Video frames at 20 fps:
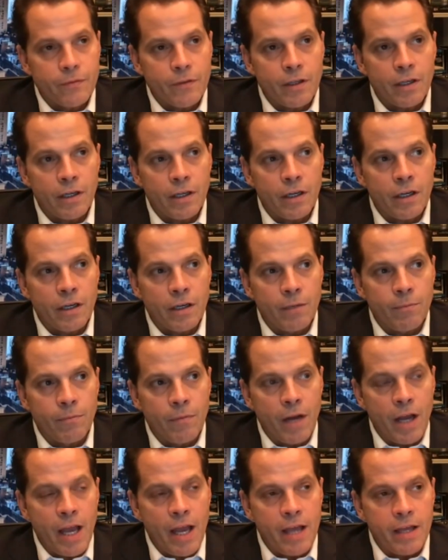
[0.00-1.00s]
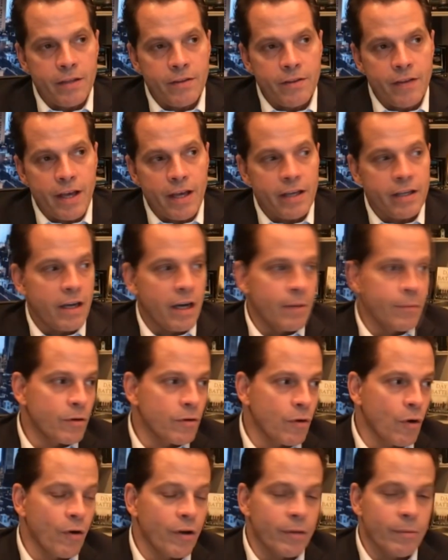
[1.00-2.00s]
And then I'm
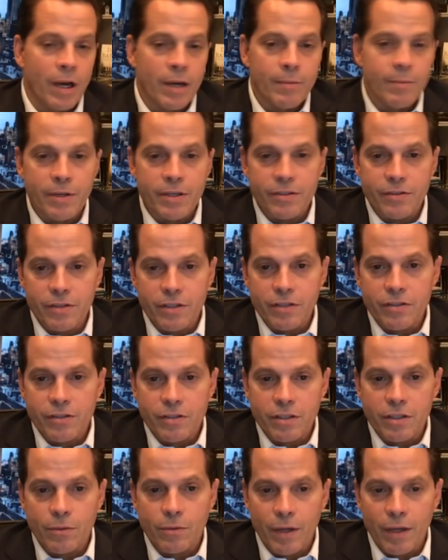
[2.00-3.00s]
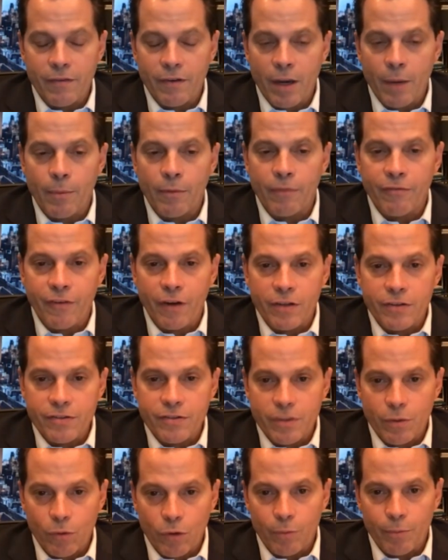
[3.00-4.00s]
growing my business. We have a couple
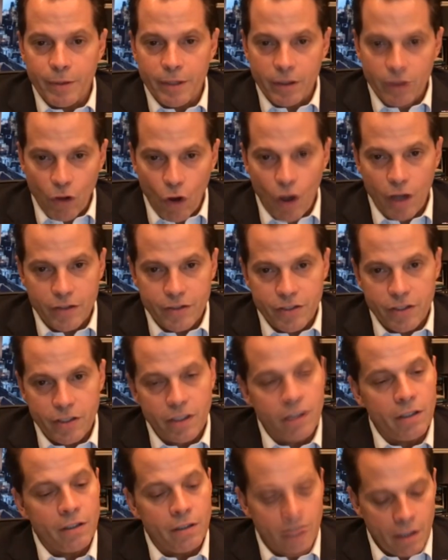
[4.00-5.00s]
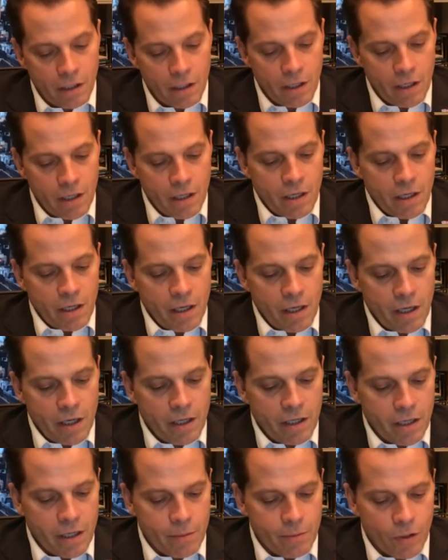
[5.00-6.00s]
funds that we'll be launching,
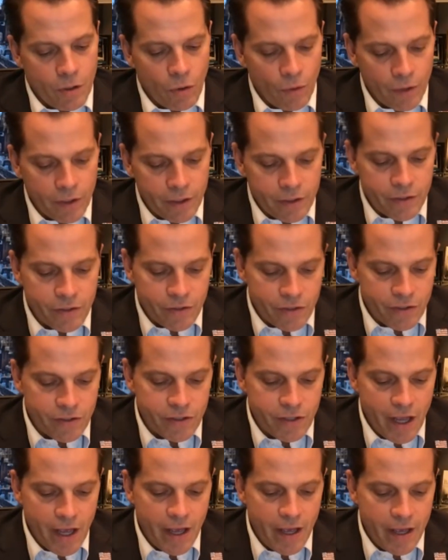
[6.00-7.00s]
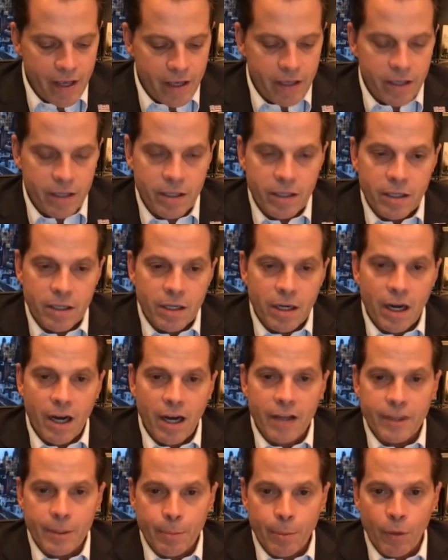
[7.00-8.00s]
and I'm going to stay
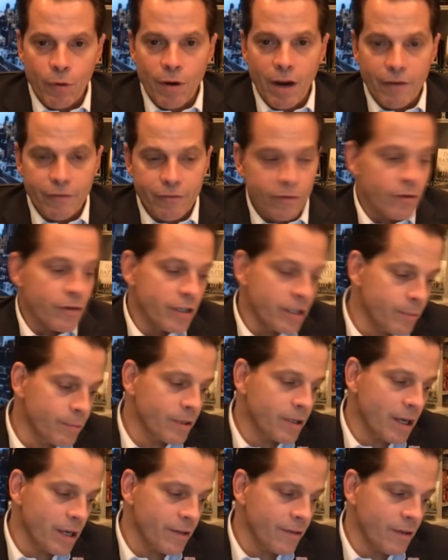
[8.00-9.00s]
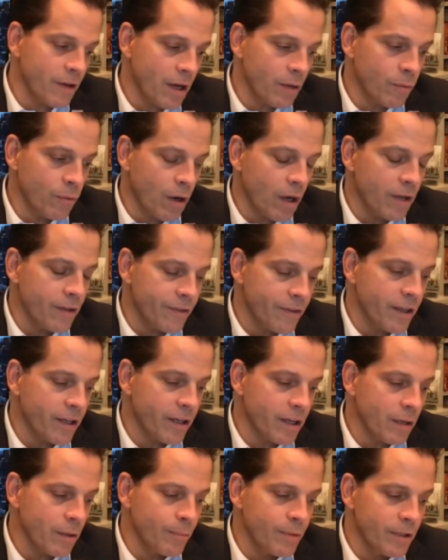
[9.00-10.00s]
on the periphery, but I
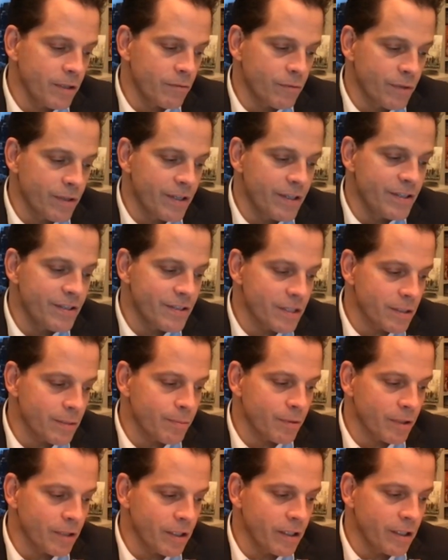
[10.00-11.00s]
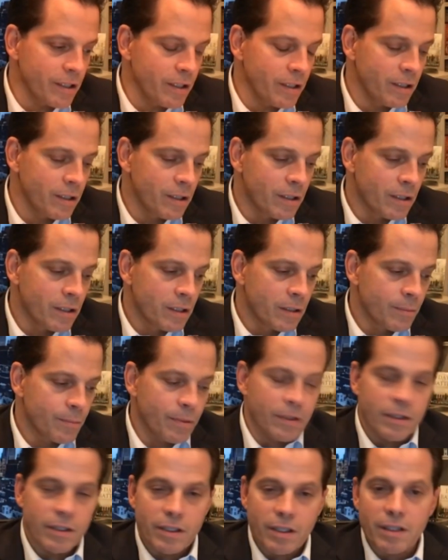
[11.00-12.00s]
think I'll be reasonably
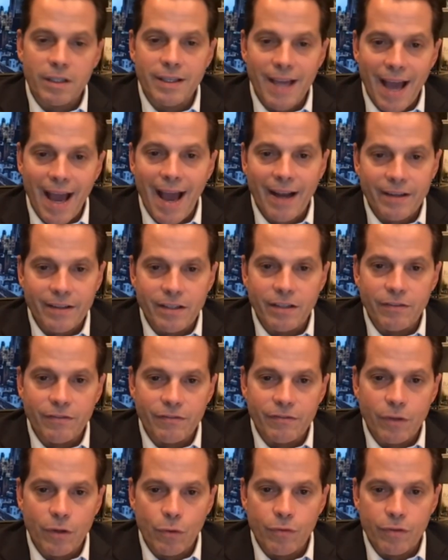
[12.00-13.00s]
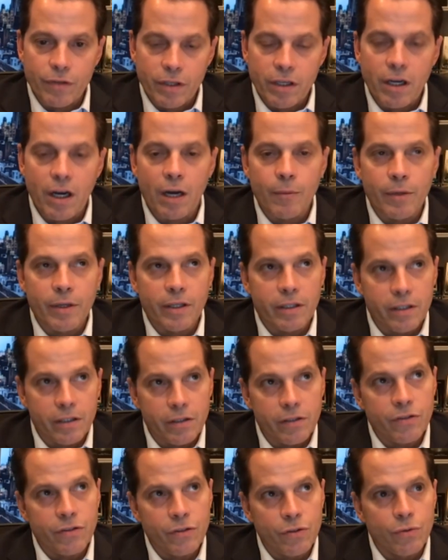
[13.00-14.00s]
politically active over the coming
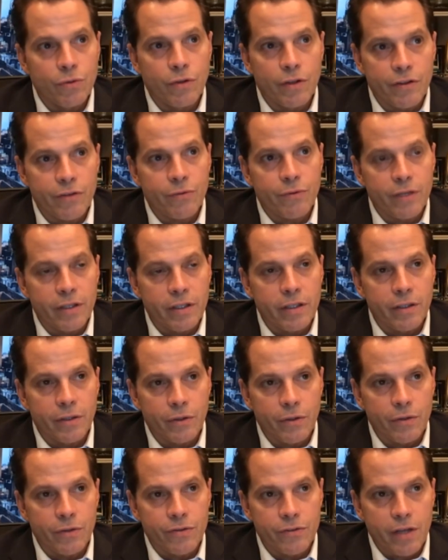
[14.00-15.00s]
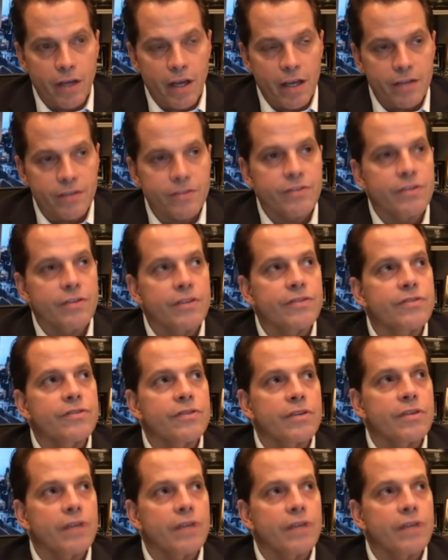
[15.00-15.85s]
2 to 3 years as this